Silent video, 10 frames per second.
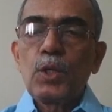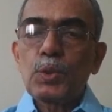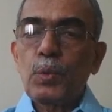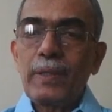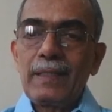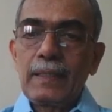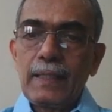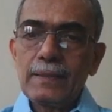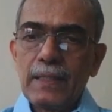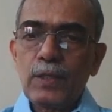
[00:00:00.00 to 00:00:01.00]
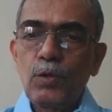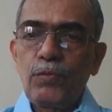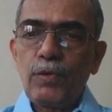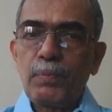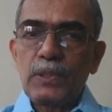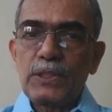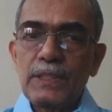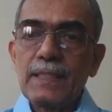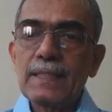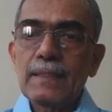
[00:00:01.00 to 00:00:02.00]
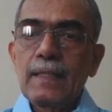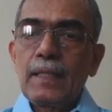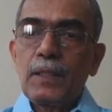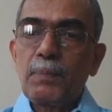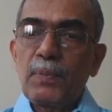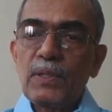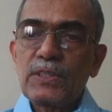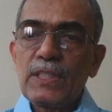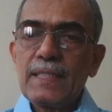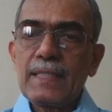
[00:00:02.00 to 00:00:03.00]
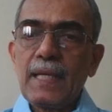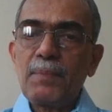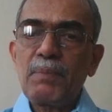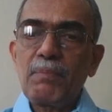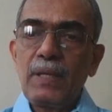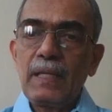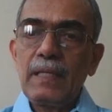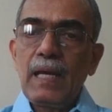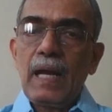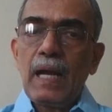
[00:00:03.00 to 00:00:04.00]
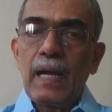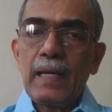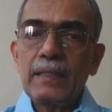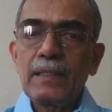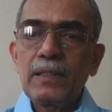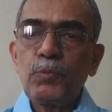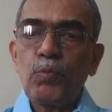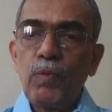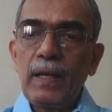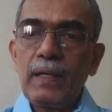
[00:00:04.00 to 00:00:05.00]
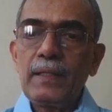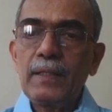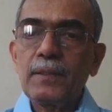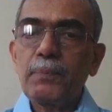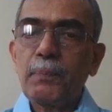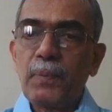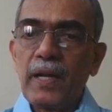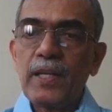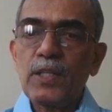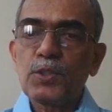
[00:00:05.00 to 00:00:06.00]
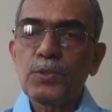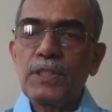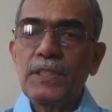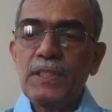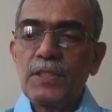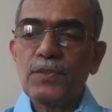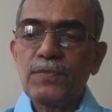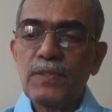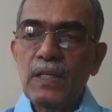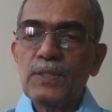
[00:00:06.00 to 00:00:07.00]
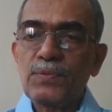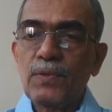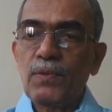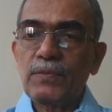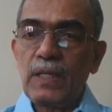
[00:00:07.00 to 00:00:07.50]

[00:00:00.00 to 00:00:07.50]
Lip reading: So in case I go for purchase, the purchase can be made either 1 year prior to the date of transfer of the